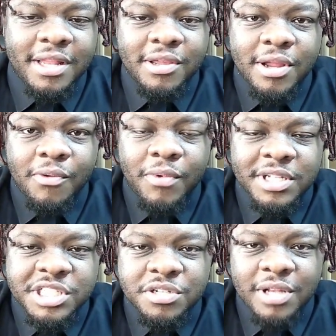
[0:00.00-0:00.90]
You know,
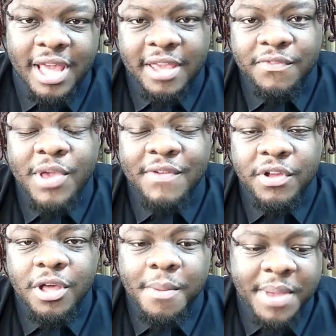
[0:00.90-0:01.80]
once you, like, if you have
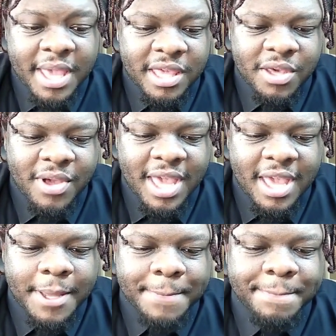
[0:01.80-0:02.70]
a cupcake in your
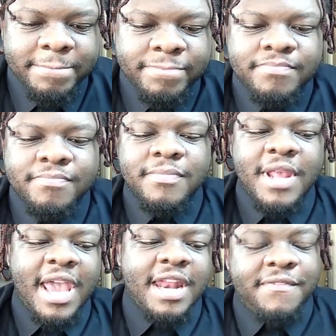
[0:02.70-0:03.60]
hand
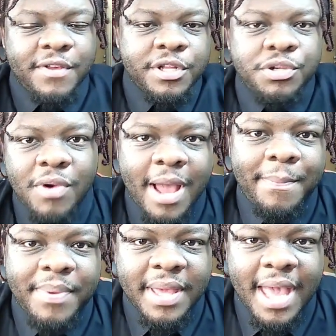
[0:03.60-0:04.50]
and if you
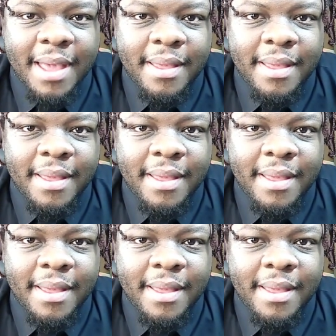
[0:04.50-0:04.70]
drop it,